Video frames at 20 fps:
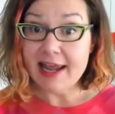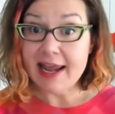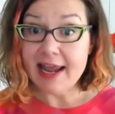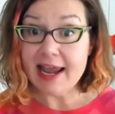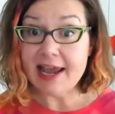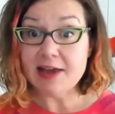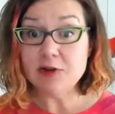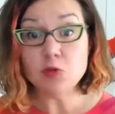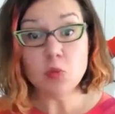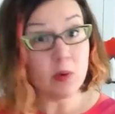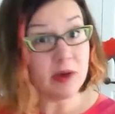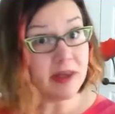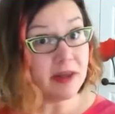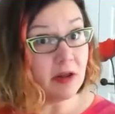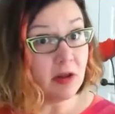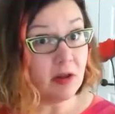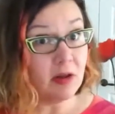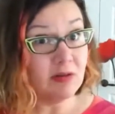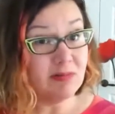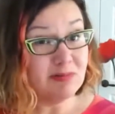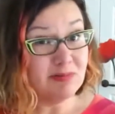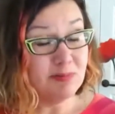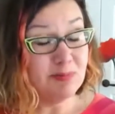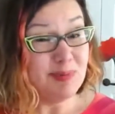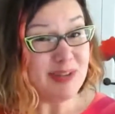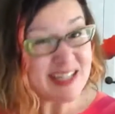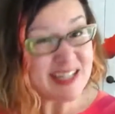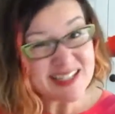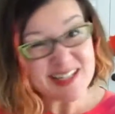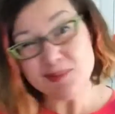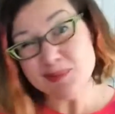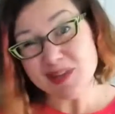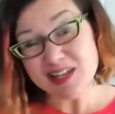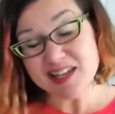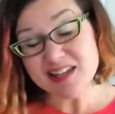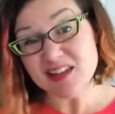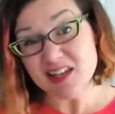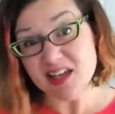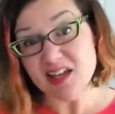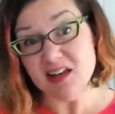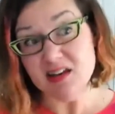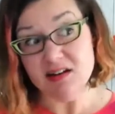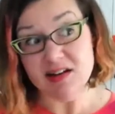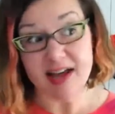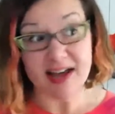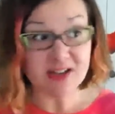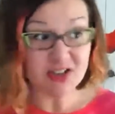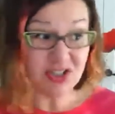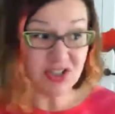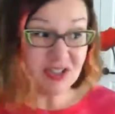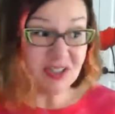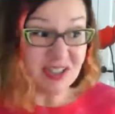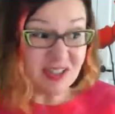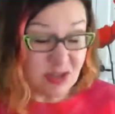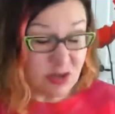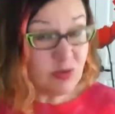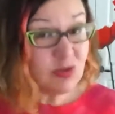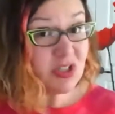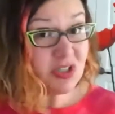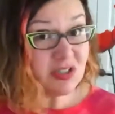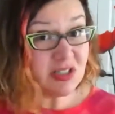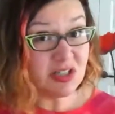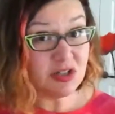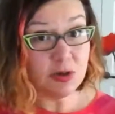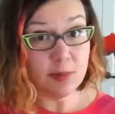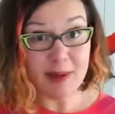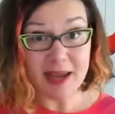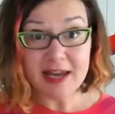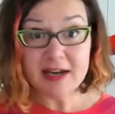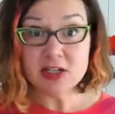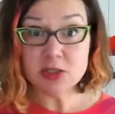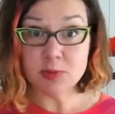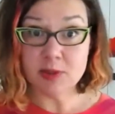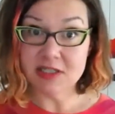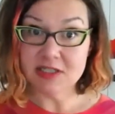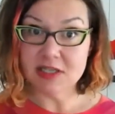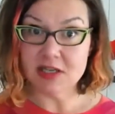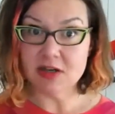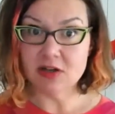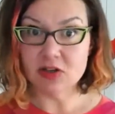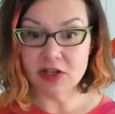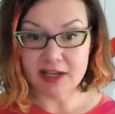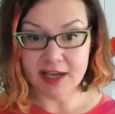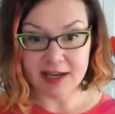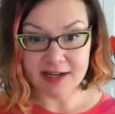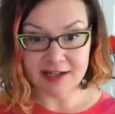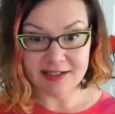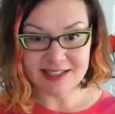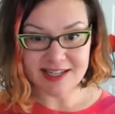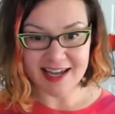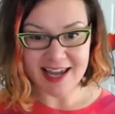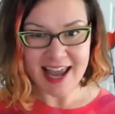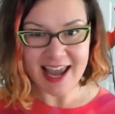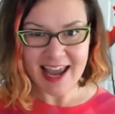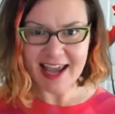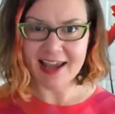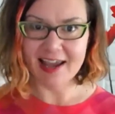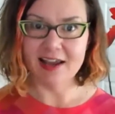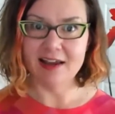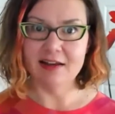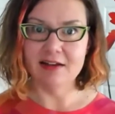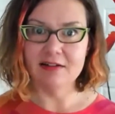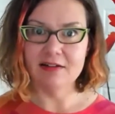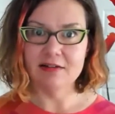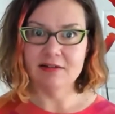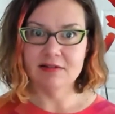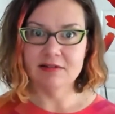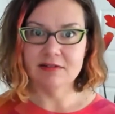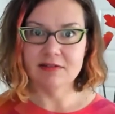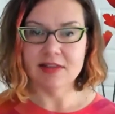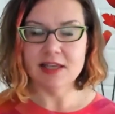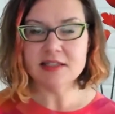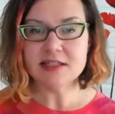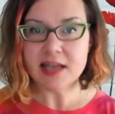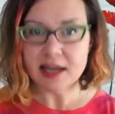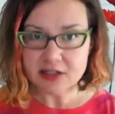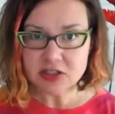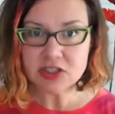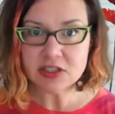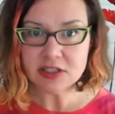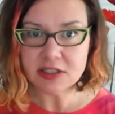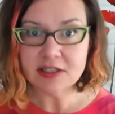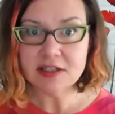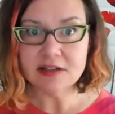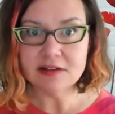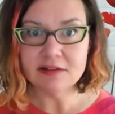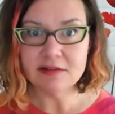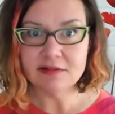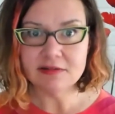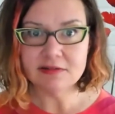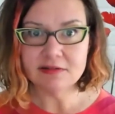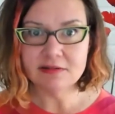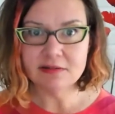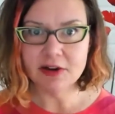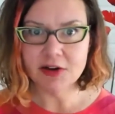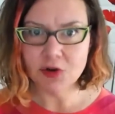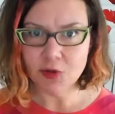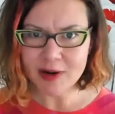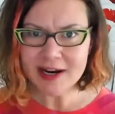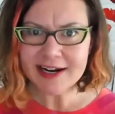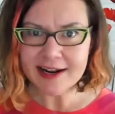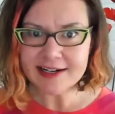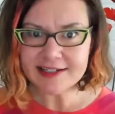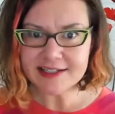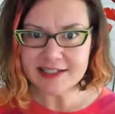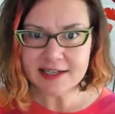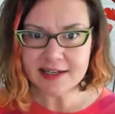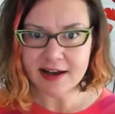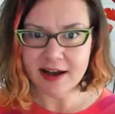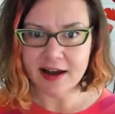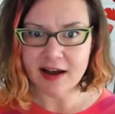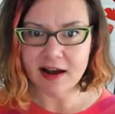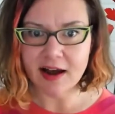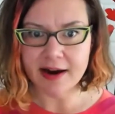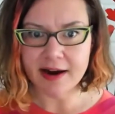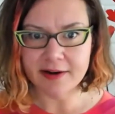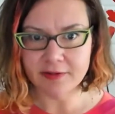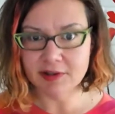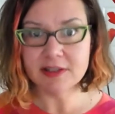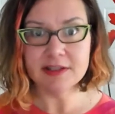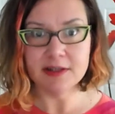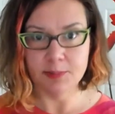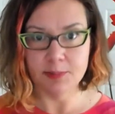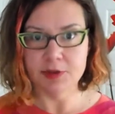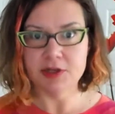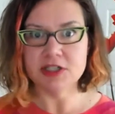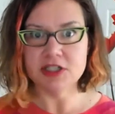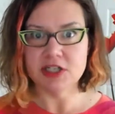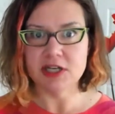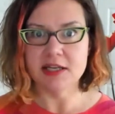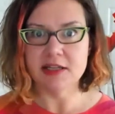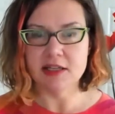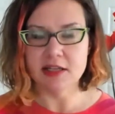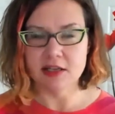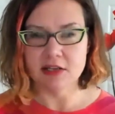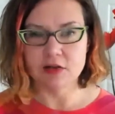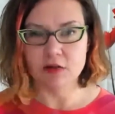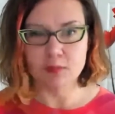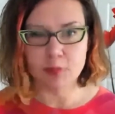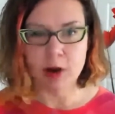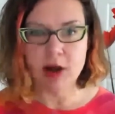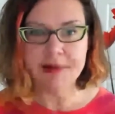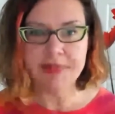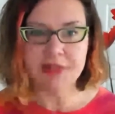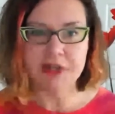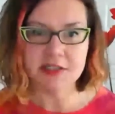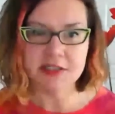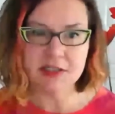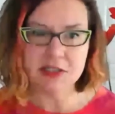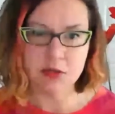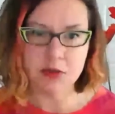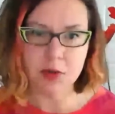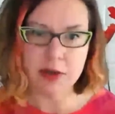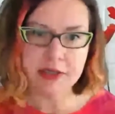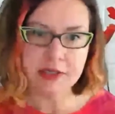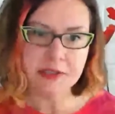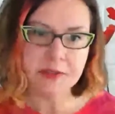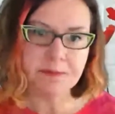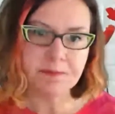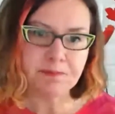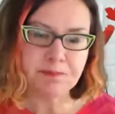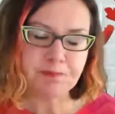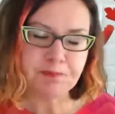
and will be something that actually usually your management is going to look at and say, hey, that's actually a great idea. I really appreciate that you brought this to us.